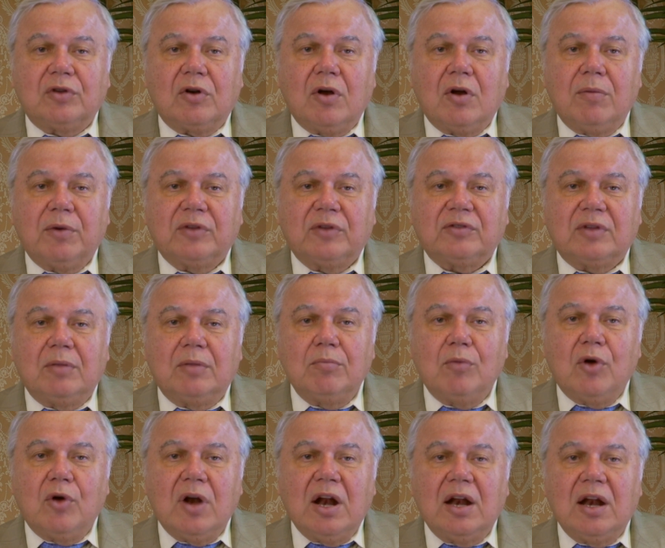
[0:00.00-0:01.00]
robbers, and
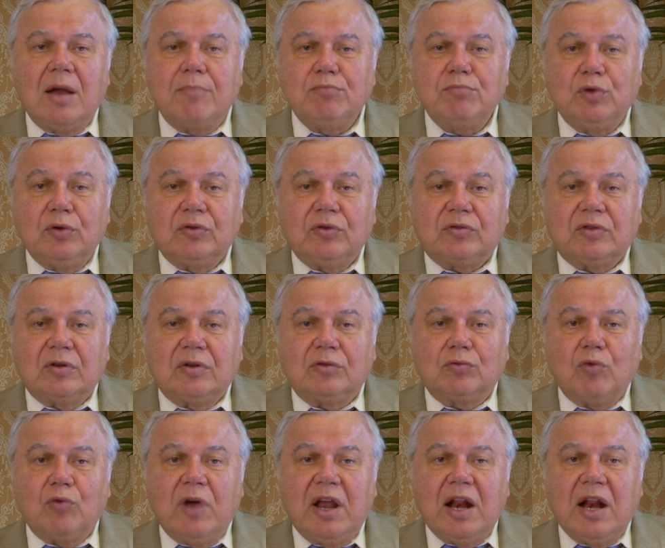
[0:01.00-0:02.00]
moral
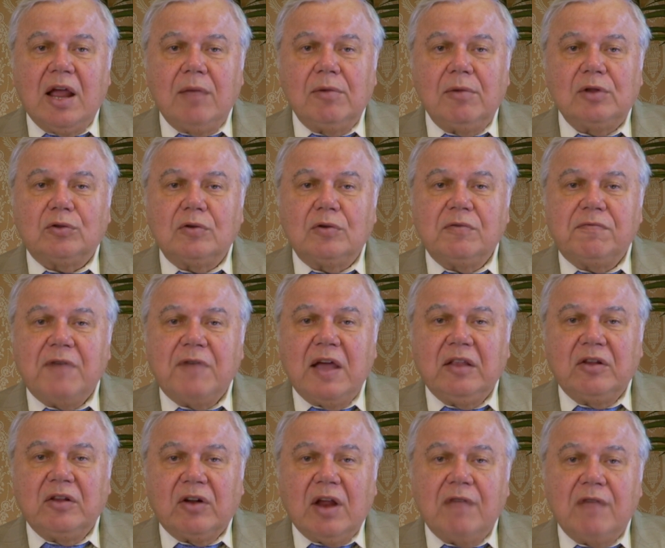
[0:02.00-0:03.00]
abusers were able to
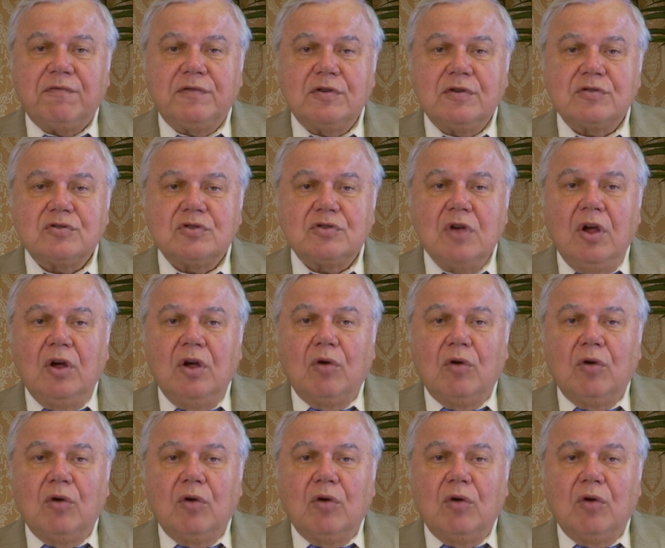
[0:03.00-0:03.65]
find refuge